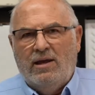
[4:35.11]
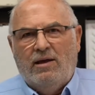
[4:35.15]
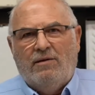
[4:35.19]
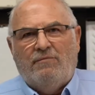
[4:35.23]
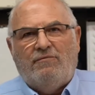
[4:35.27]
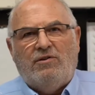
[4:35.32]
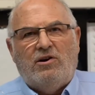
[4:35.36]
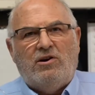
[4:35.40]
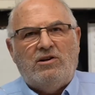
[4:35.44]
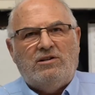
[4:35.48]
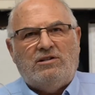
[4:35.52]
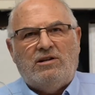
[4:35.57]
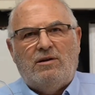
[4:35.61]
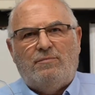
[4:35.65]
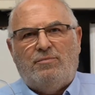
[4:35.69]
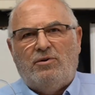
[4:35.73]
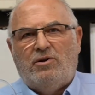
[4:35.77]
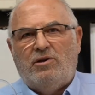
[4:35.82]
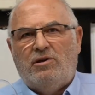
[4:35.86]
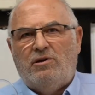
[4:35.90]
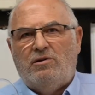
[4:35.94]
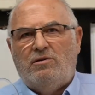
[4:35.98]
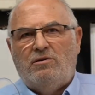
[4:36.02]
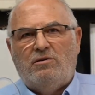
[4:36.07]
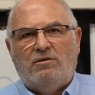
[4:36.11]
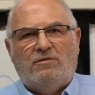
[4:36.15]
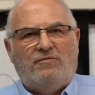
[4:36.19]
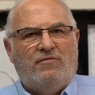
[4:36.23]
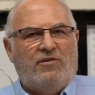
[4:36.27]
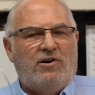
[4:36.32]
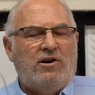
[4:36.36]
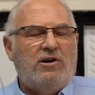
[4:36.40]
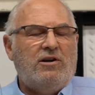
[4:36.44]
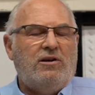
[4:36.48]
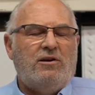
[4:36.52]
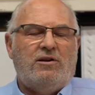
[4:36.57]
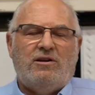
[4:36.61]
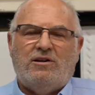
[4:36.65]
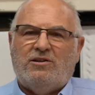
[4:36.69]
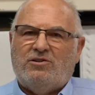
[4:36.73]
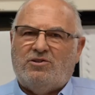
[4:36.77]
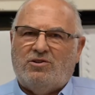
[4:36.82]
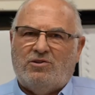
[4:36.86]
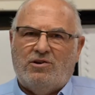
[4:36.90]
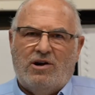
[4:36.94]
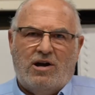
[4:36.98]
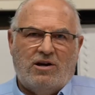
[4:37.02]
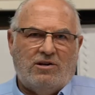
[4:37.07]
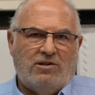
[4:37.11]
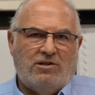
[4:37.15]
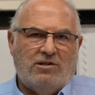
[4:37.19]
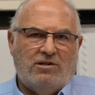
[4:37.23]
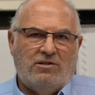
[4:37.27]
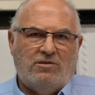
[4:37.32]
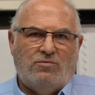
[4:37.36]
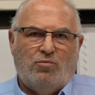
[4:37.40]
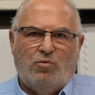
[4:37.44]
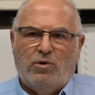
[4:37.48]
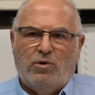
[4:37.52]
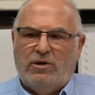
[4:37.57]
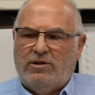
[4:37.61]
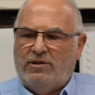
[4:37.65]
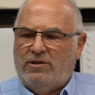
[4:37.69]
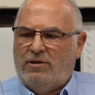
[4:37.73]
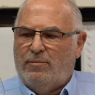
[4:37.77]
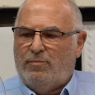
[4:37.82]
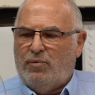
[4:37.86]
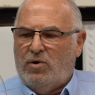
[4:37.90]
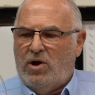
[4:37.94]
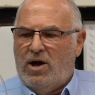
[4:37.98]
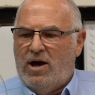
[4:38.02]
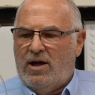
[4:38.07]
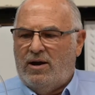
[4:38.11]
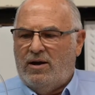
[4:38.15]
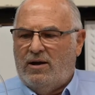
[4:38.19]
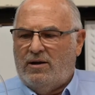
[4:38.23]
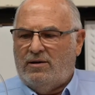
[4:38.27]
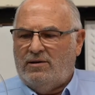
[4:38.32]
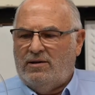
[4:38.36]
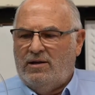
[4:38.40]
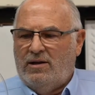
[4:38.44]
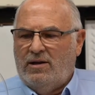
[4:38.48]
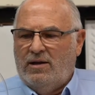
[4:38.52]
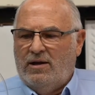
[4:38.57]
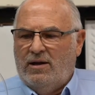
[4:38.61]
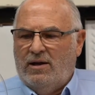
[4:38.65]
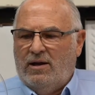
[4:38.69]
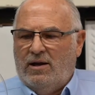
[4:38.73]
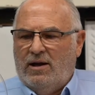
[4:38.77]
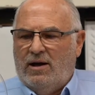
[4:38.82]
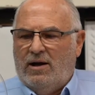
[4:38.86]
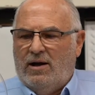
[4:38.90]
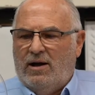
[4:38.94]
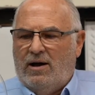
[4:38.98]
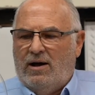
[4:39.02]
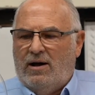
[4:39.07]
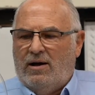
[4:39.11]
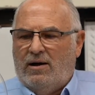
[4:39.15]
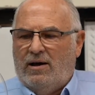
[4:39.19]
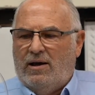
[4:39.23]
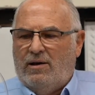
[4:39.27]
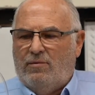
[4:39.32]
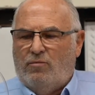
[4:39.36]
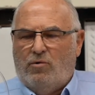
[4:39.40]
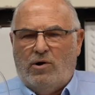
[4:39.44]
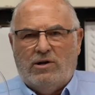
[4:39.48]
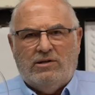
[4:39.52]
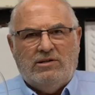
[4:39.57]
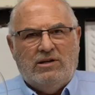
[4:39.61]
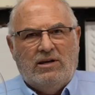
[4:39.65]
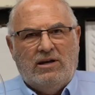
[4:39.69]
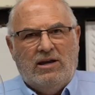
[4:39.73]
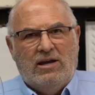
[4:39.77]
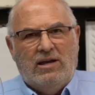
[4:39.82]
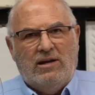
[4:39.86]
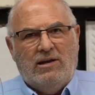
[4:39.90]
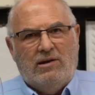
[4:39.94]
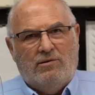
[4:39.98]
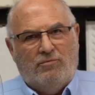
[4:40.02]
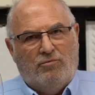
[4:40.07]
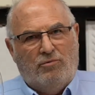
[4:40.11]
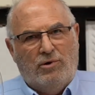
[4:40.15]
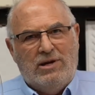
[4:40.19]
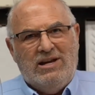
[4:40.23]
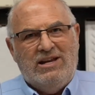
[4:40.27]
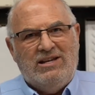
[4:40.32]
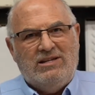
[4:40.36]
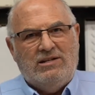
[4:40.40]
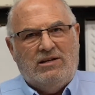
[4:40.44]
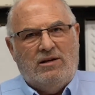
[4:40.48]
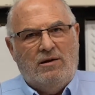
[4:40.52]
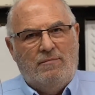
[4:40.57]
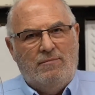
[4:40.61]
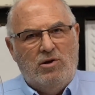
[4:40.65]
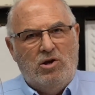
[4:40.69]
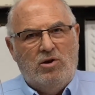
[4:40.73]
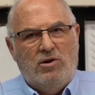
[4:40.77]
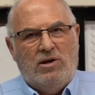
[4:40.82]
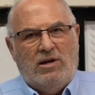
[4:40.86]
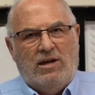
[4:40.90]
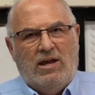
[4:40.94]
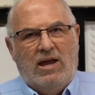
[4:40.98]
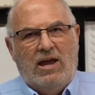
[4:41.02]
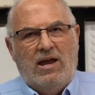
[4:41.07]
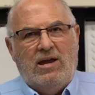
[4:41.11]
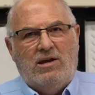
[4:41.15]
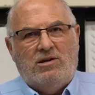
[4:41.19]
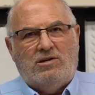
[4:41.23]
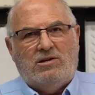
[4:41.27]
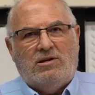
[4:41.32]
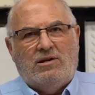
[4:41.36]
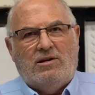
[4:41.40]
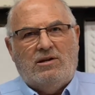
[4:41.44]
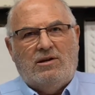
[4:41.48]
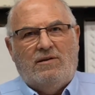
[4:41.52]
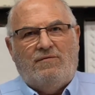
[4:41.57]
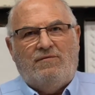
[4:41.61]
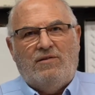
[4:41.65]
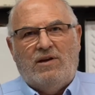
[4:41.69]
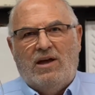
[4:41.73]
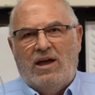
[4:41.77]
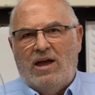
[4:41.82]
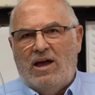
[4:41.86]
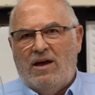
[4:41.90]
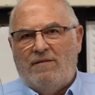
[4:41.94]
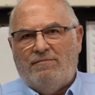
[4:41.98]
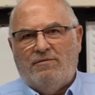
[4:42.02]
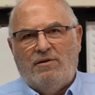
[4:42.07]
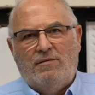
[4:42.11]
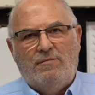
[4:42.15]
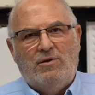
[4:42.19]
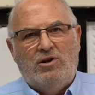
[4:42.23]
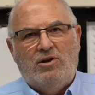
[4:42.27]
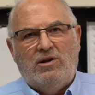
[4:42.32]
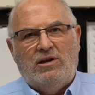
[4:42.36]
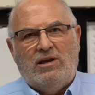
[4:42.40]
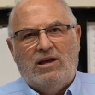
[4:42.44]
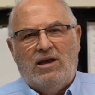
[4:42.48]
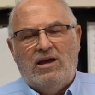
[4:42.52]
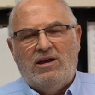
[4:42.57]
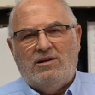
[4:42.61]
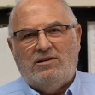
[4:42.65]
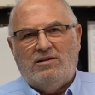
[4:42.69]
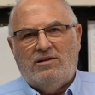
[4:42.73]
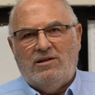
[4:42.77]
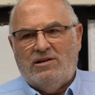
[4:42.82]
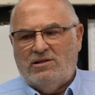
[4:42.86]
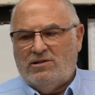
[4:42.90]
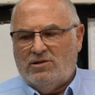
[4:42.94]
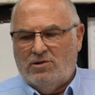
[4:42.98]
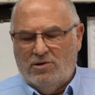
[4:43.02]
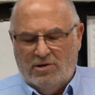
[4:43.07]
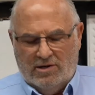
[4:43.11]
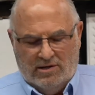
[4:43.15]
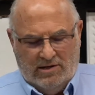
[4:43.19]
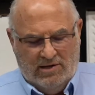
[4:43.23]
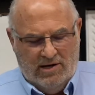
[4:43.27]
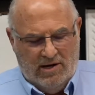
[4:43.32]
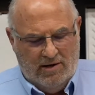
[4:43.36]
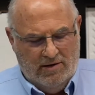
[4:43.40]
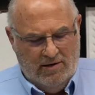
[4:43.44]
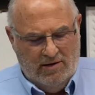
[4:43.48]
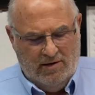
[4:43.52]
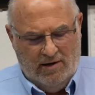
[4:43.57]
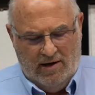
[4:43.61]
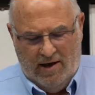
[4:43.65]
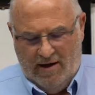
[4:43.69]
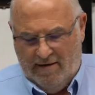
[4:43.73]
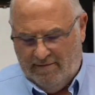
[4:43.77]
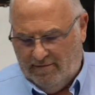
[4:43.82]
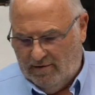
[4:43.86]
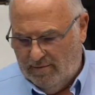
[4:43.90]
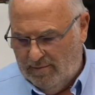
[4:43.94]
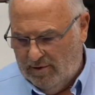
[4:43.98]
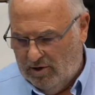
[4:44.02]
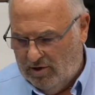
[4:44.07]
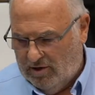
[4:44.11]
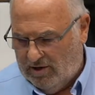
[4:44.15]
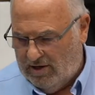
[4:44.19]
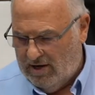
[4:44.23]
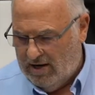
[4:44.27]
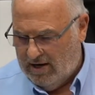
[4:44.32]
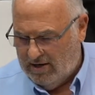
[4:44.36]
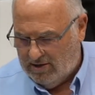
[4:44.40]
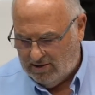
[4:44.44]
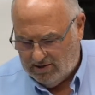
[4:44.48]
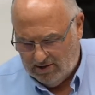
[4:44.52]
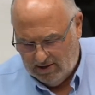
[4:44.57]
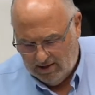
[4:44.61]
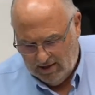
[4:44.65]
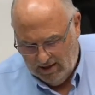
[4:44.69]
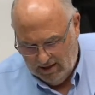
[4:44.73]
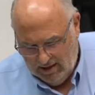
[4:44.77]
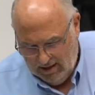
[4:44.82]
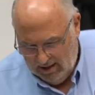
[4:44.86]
Very simple to use, very good instructions with the product. And once again, it reads communication. If you have communication, it's going to tell you have communication.